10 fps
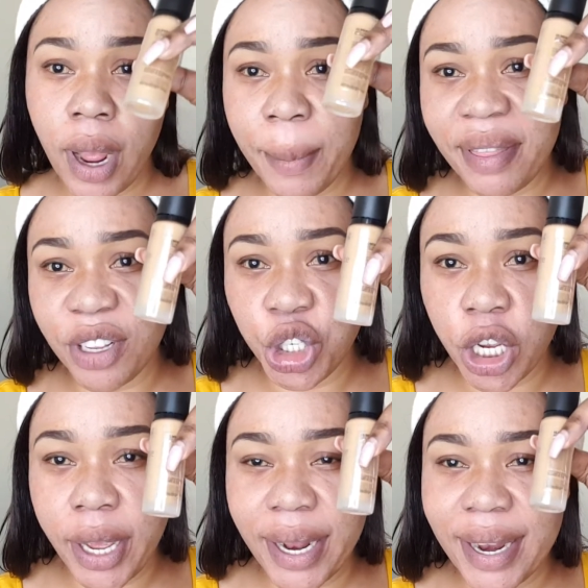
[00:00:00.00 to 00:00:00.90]
I'm in the
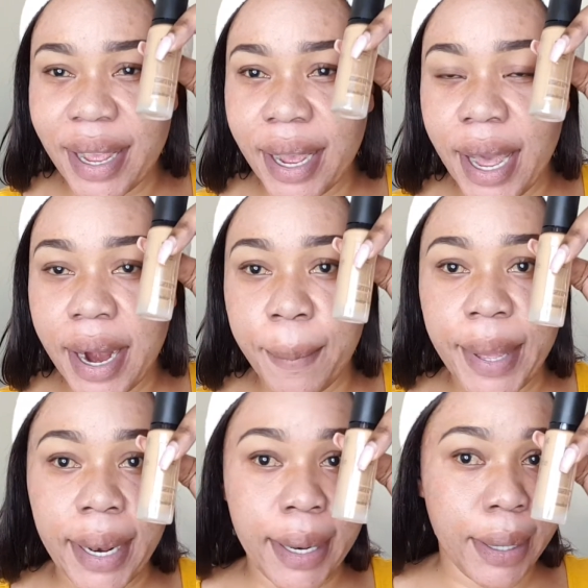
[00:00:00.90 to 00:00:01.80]
shade
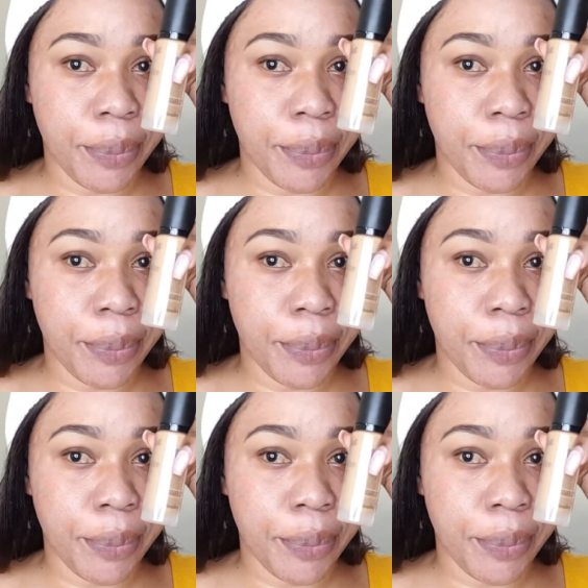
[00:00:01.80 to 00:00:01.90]
Caramel.